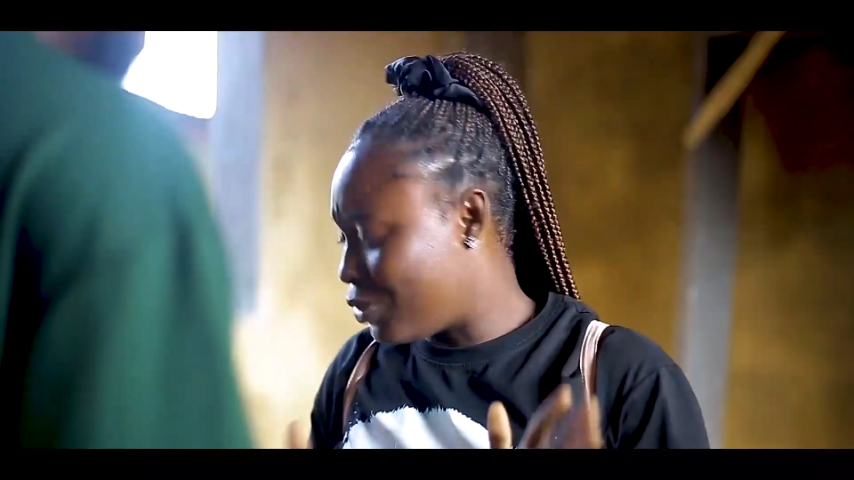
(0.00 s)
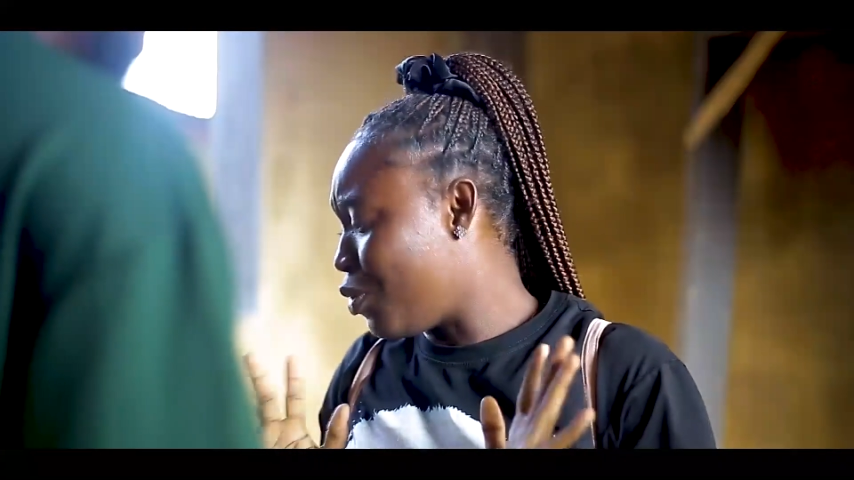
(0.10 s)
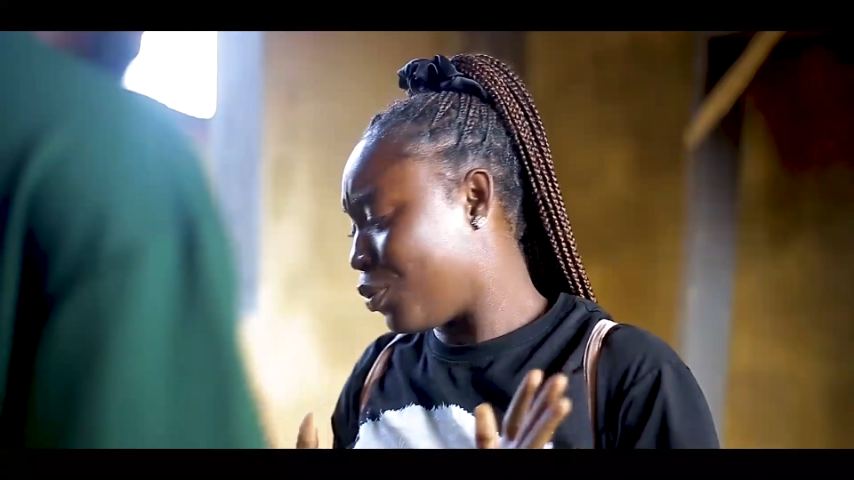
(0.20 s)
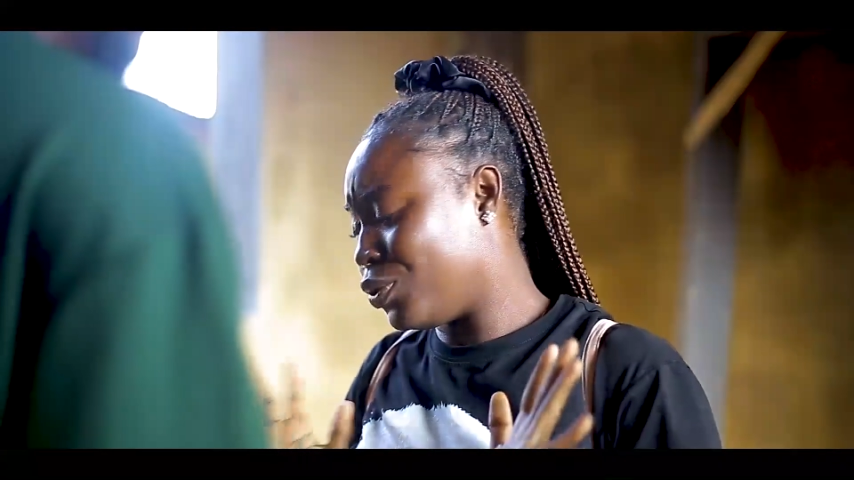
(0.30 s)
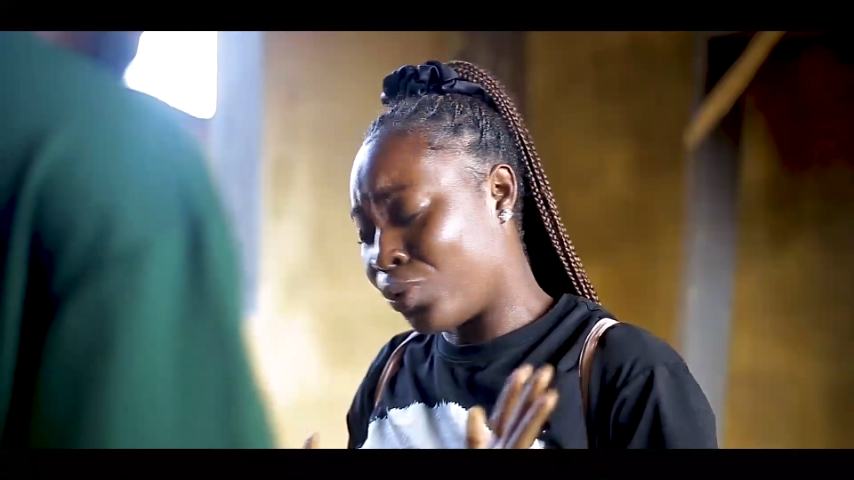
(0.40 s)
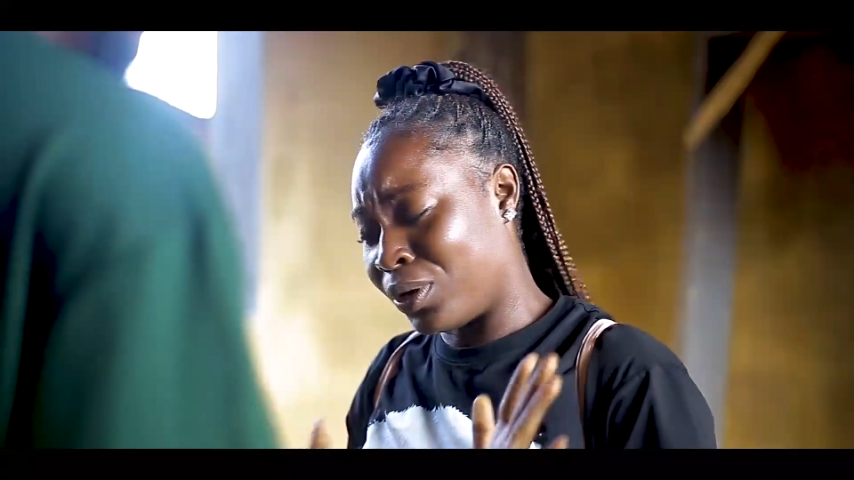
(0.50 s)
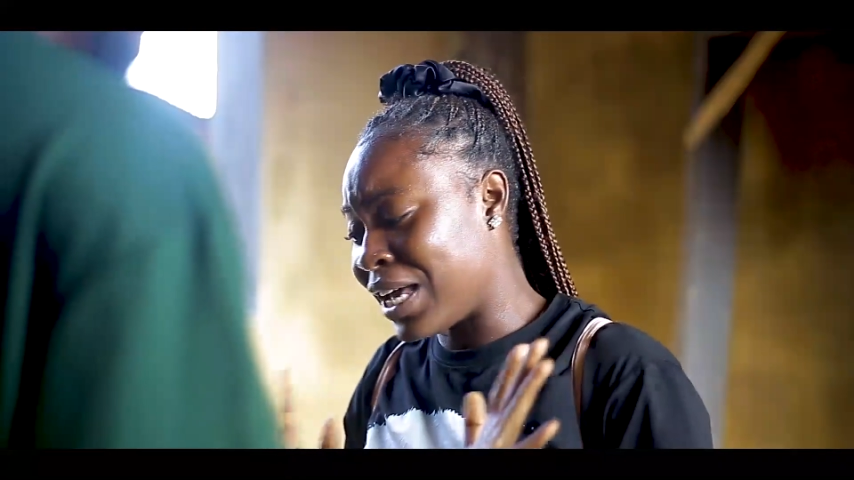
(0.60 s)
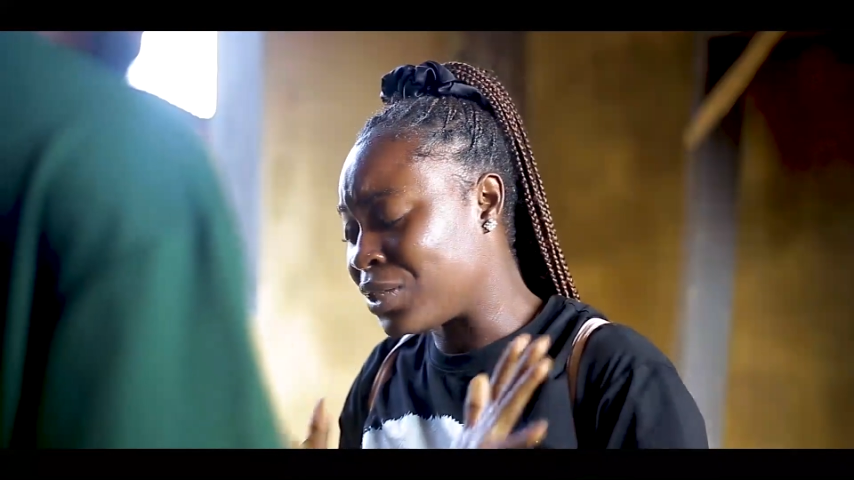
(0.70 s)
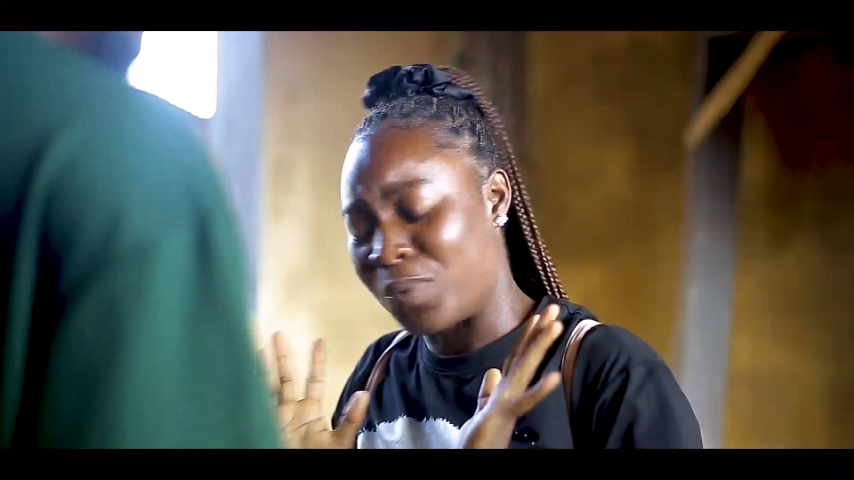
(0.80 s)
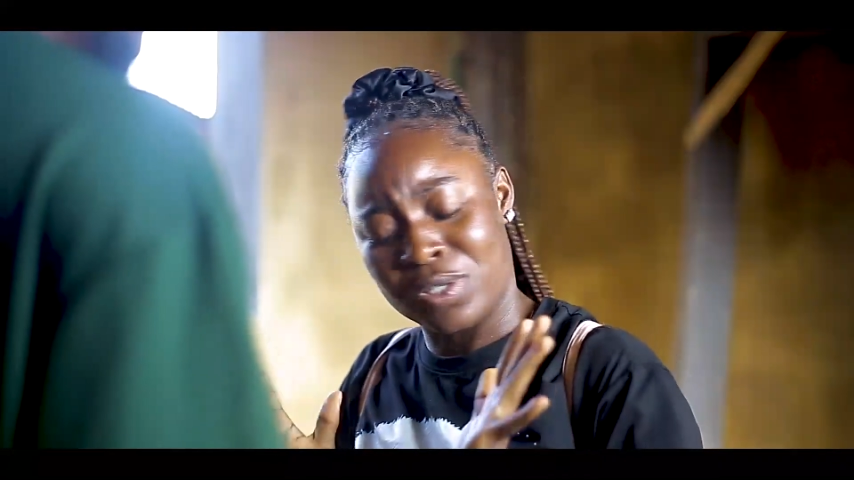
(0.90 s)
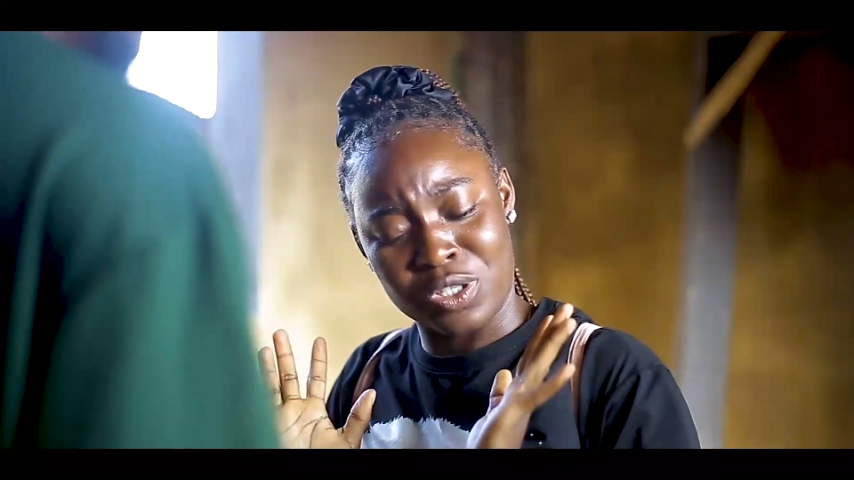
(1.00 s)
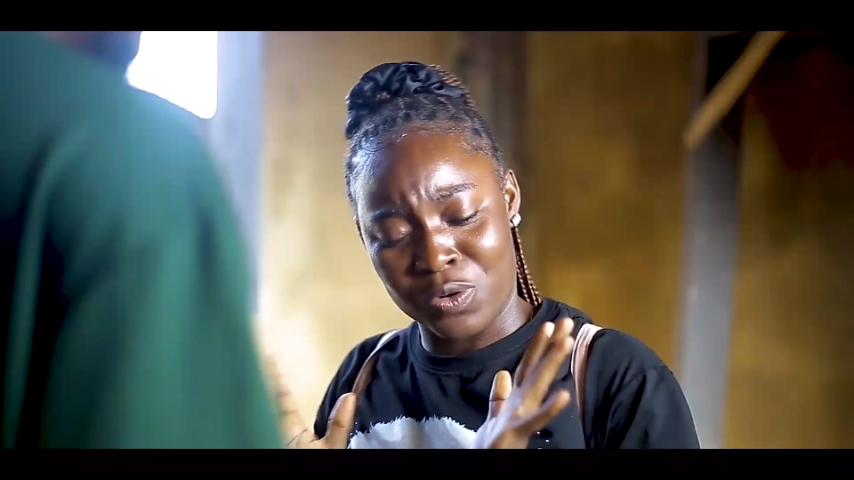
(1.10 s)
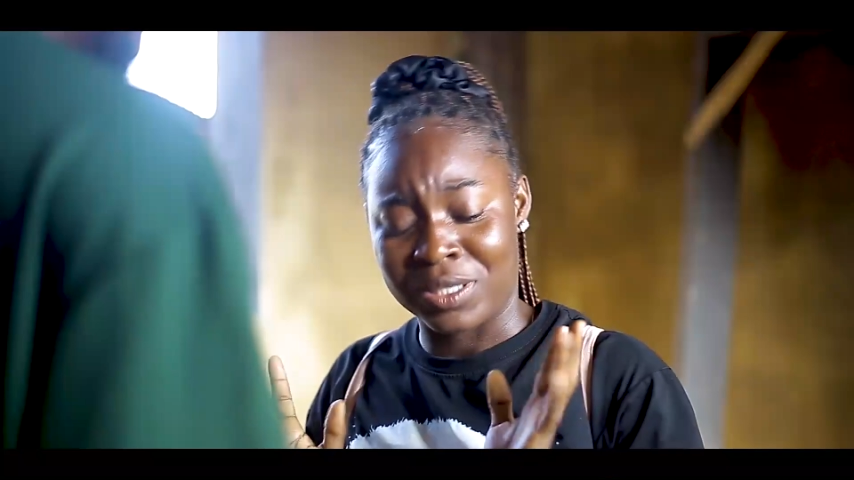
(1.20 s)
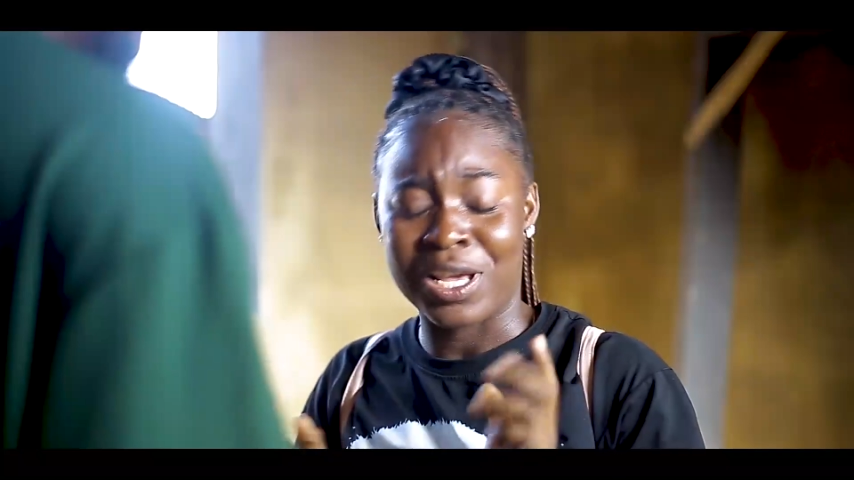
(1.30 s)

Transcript: No, let's be serious.